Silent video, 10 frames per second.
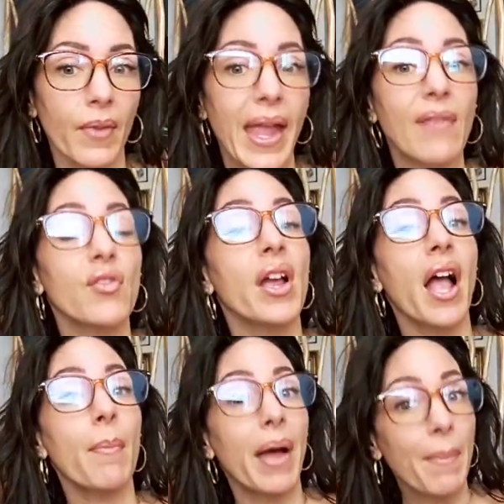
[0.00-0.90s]
After I
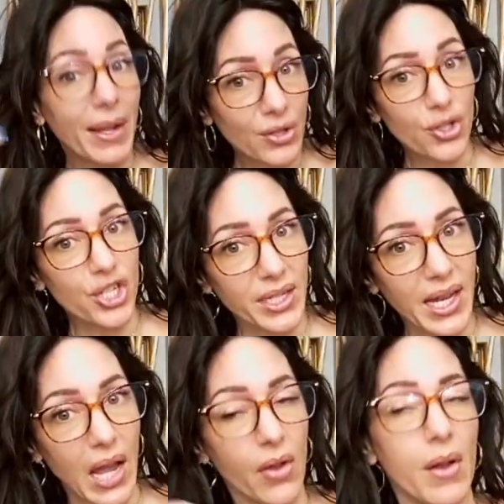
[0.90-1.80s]
got my mental shit
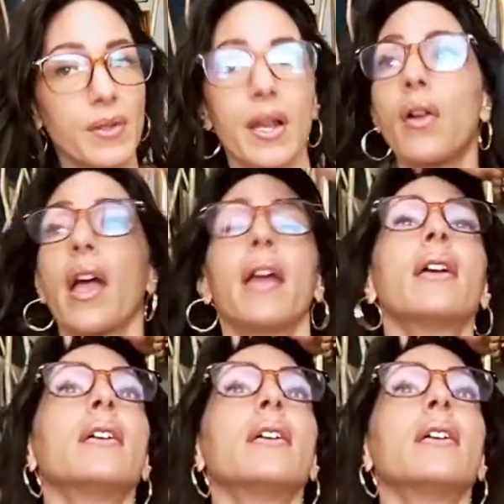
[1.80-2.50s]
together. And I was like, okay,